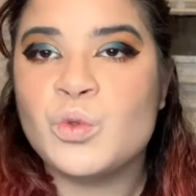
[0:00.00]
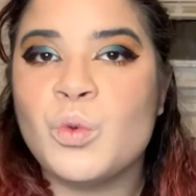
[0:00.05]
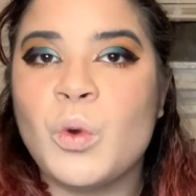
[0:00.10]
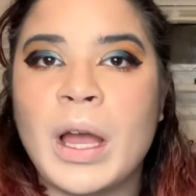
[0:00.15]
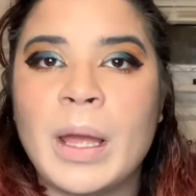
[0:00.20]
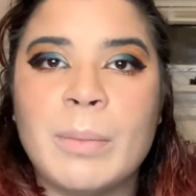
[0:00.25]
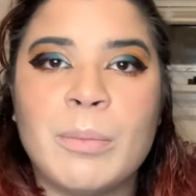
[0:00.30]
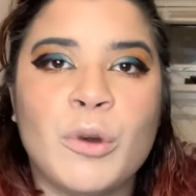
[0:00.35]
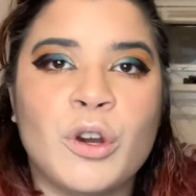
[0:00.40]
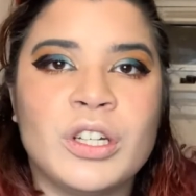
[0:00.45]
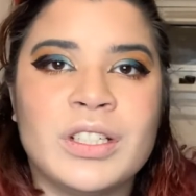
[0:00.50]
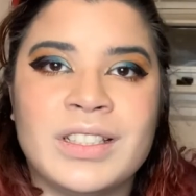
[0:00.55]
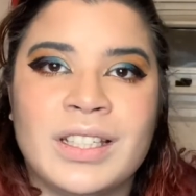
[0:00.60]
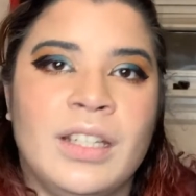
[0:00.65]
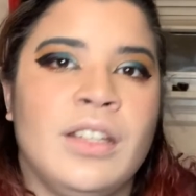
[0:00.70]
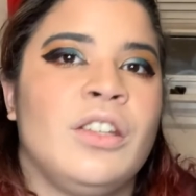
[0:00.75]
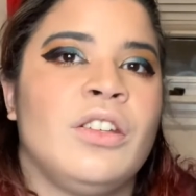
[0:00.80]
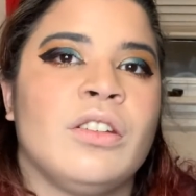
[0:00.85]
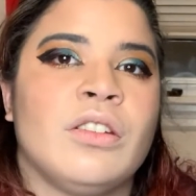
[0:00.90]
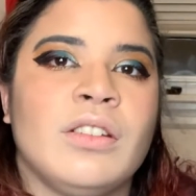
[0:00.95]
Do I
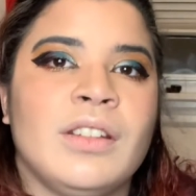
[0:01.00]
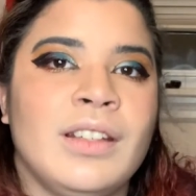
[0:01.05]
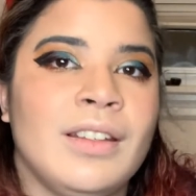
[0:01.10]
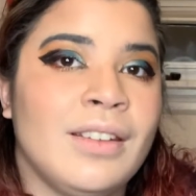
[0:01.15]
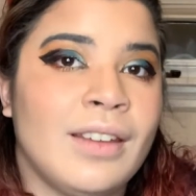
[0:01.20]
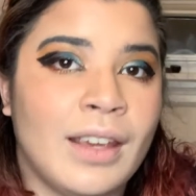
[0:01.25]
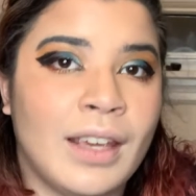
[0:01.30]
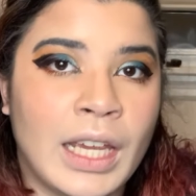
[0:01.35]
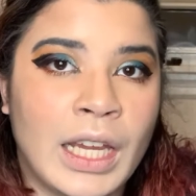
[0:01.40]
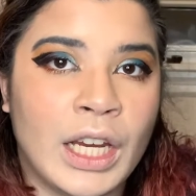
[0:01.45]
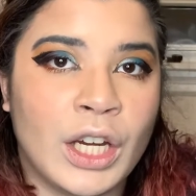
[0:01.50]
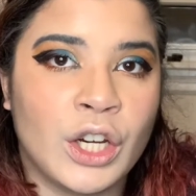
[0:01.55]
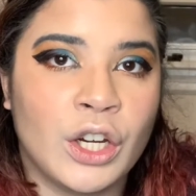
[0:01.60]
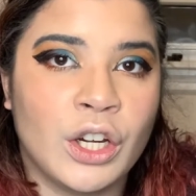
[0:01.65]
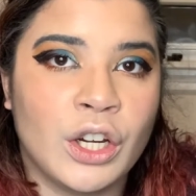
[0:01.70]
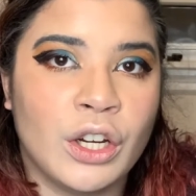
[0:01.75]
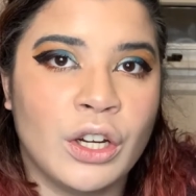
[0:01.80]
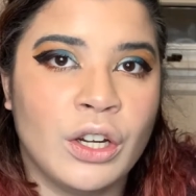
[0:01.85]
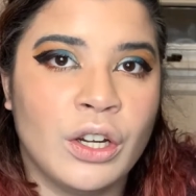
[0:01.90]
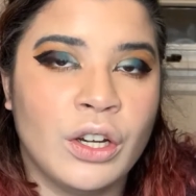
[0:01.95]
particularly
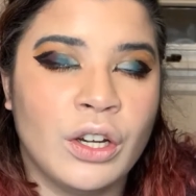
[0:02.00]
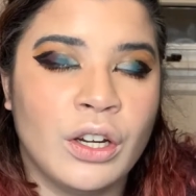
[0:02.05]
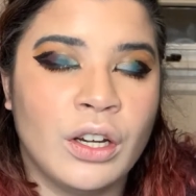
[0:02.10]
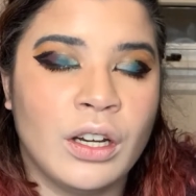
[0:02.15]
care